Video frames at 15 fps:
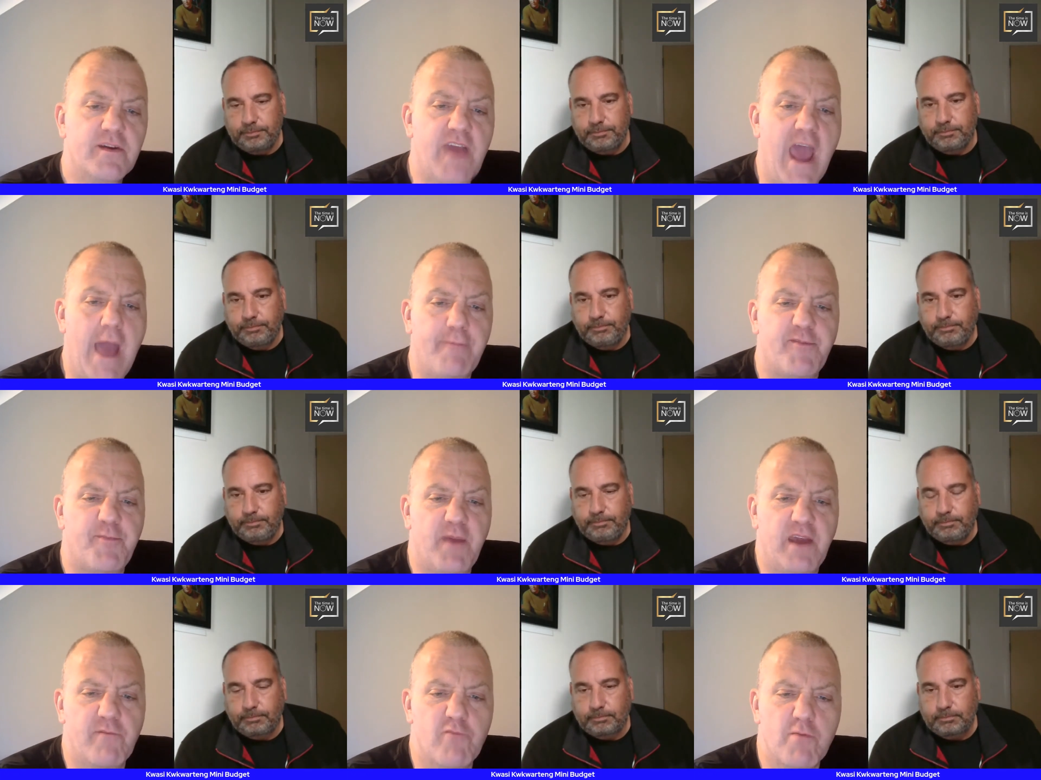Speaker 1: caps
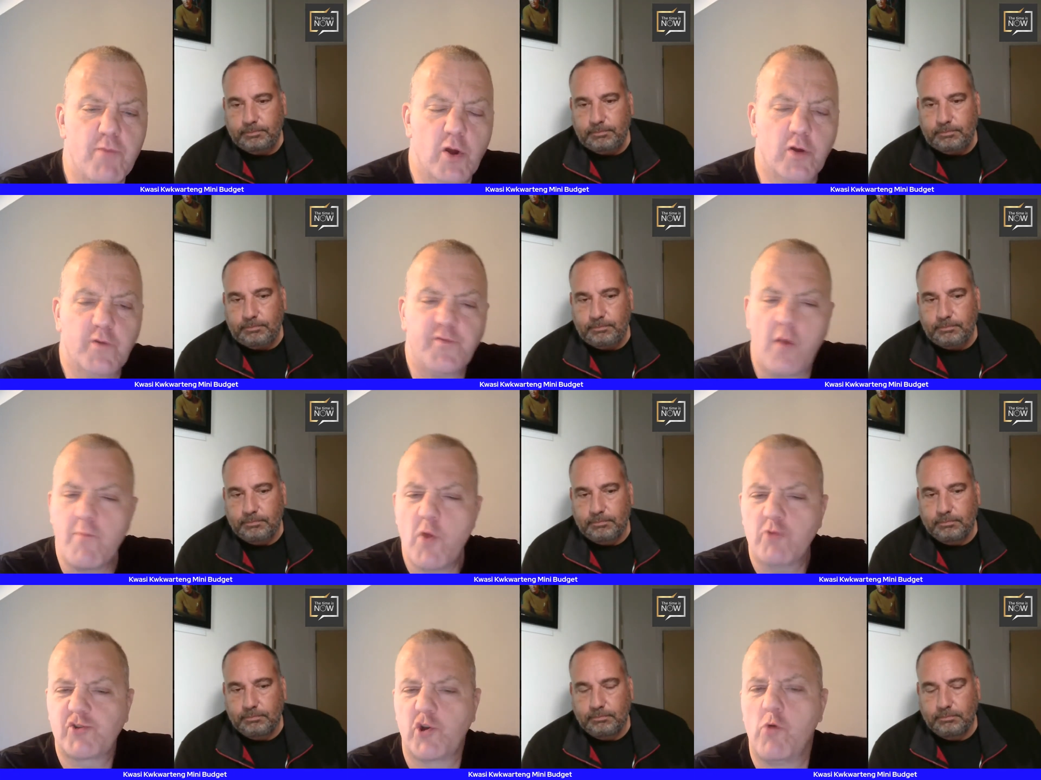being removed. I'm
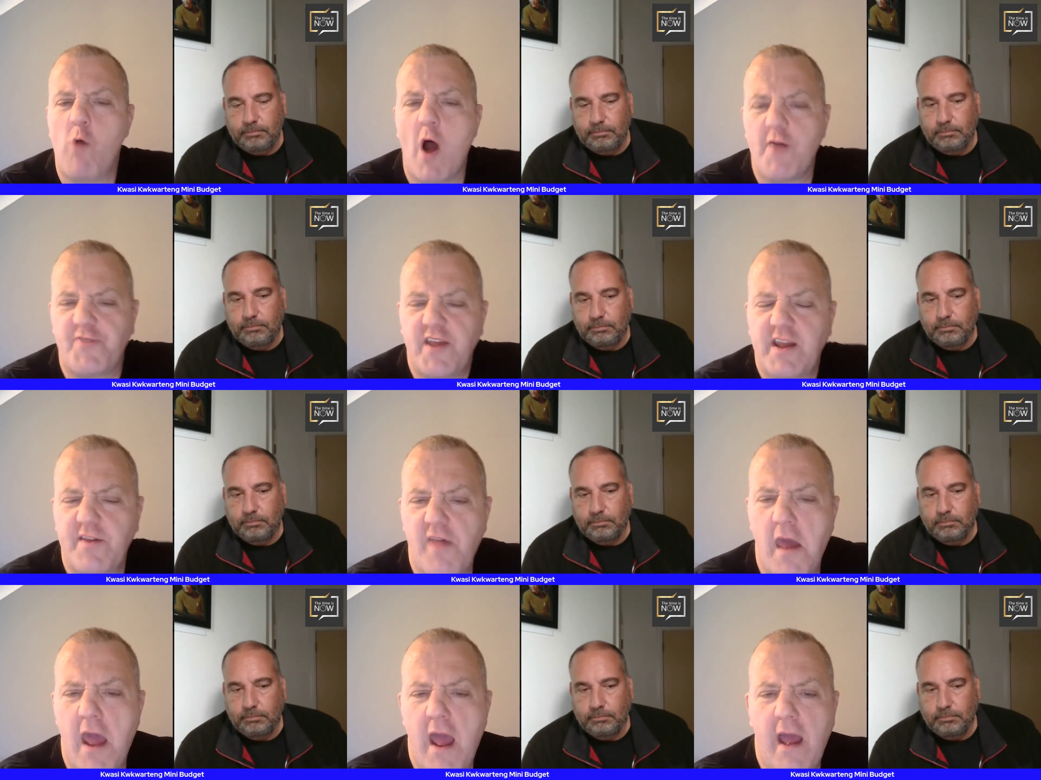not sure what I think of
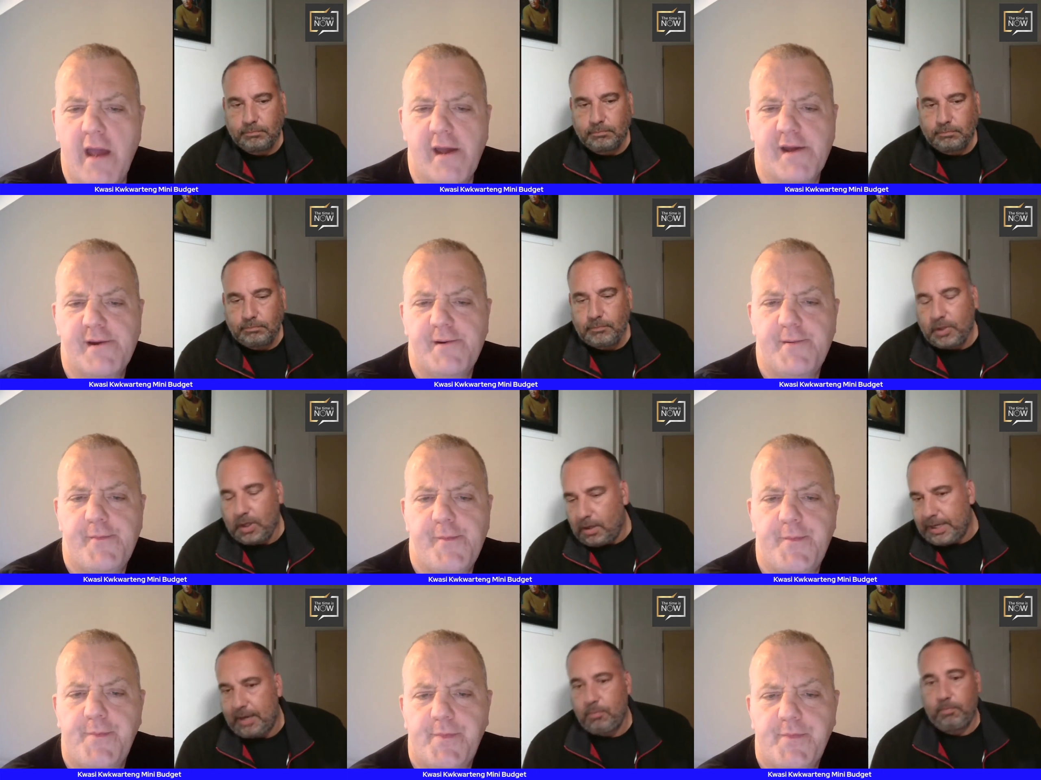that.
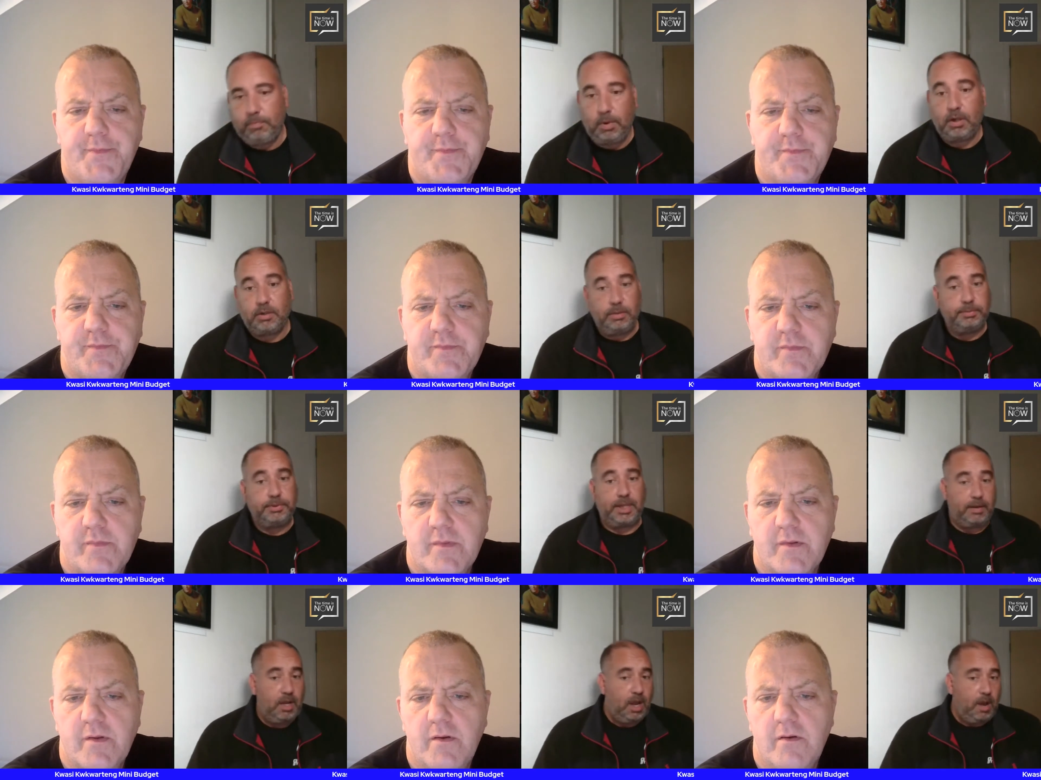
Speaker 2: Okay, well, I'll come to
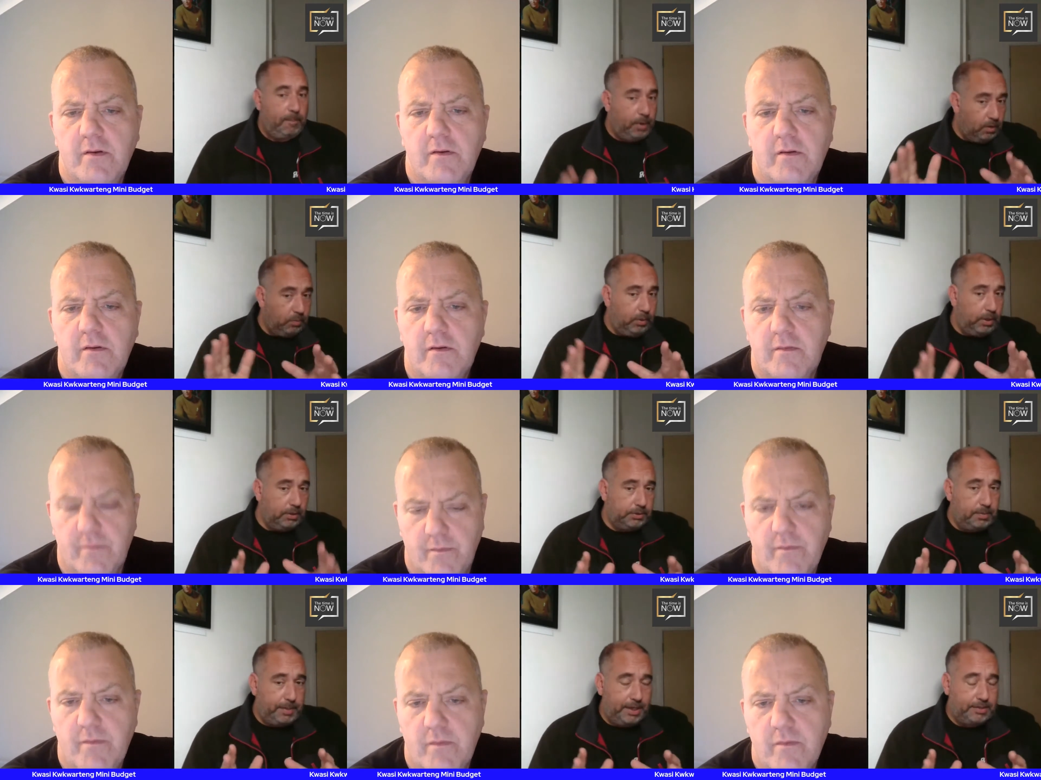that. But uh, what I
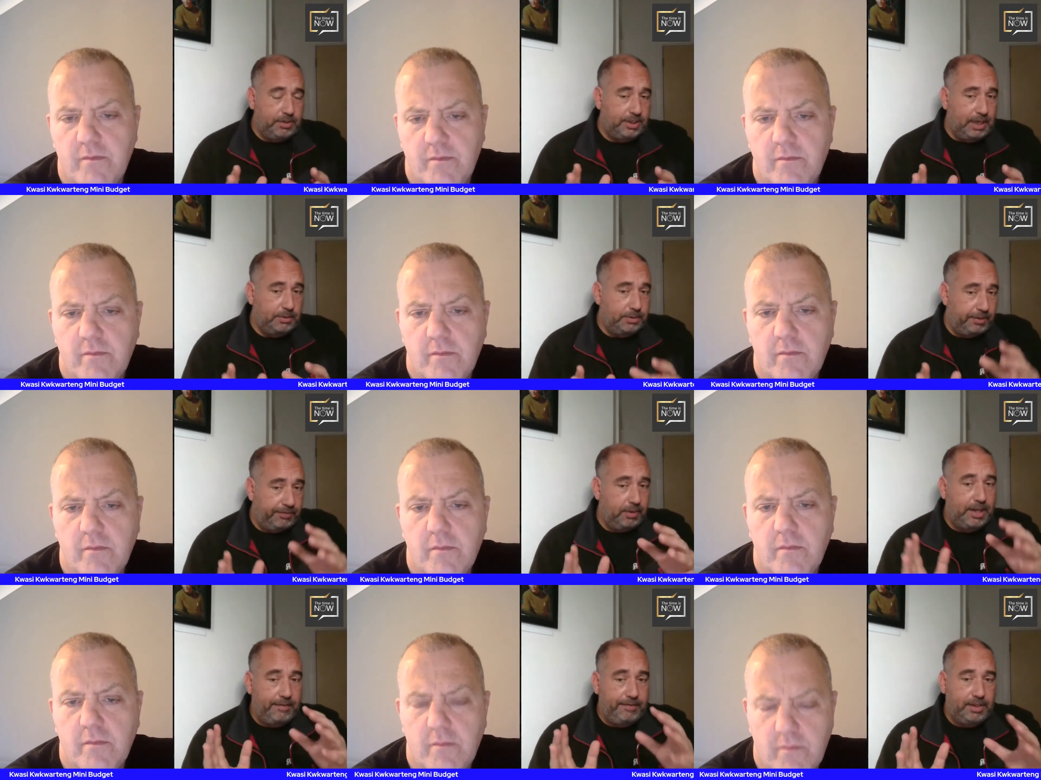was about to say is if
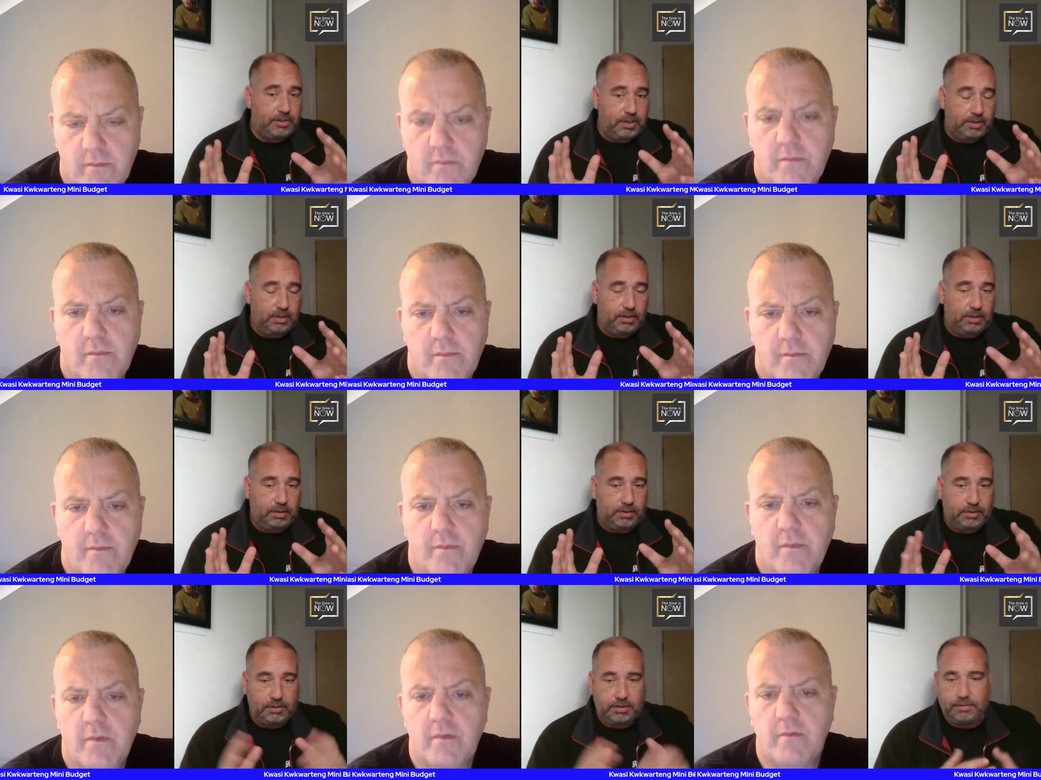you give it
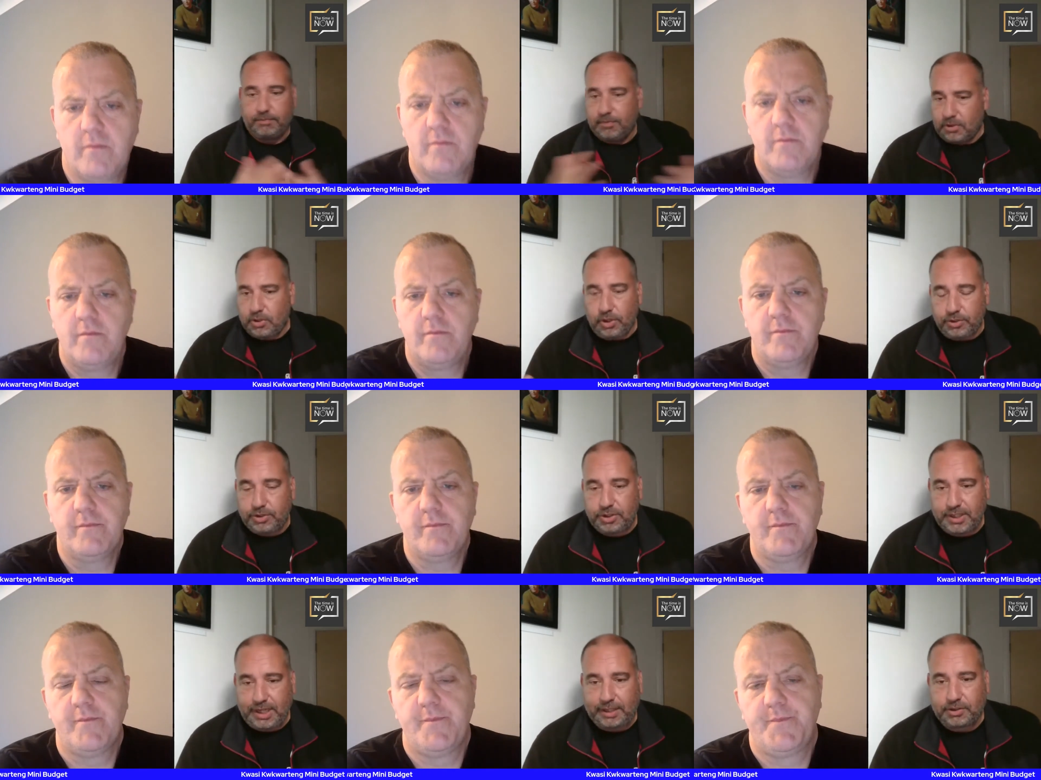to uh,
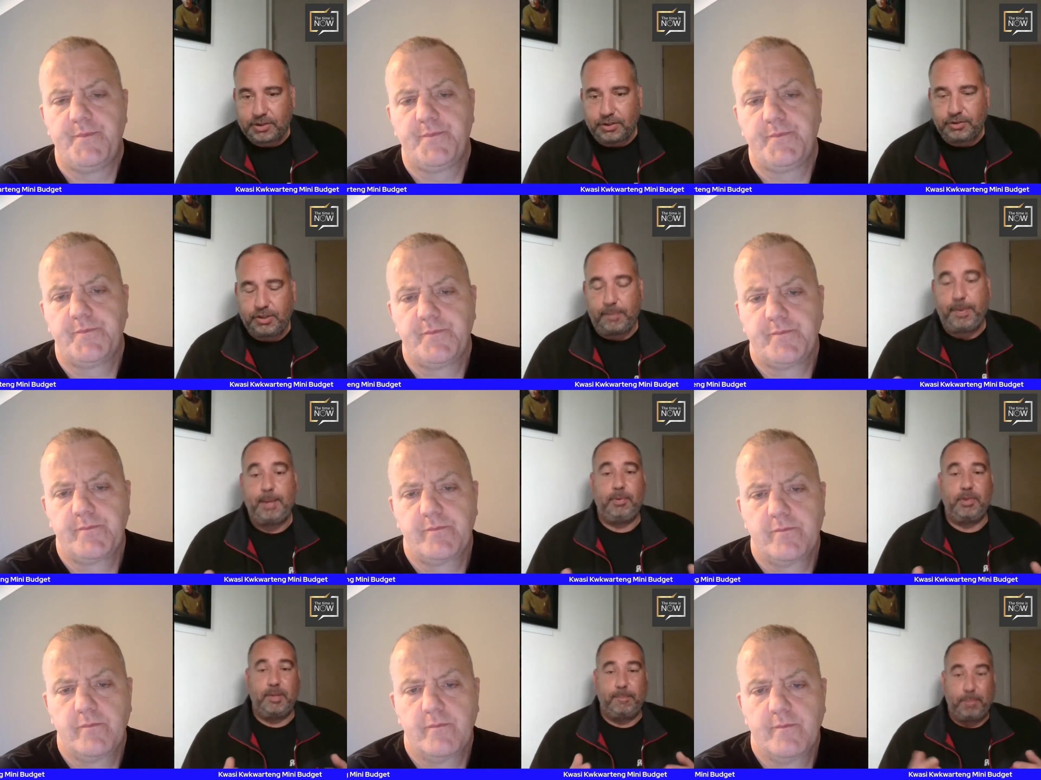cuts, tax cuts to
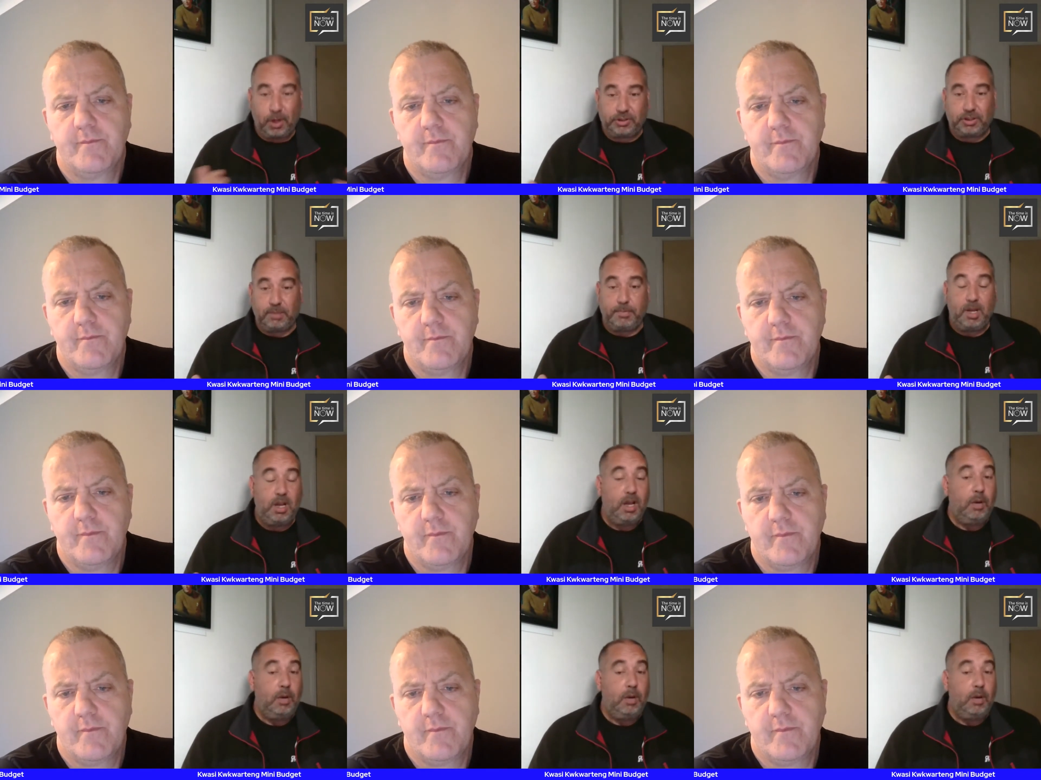people at the bottom,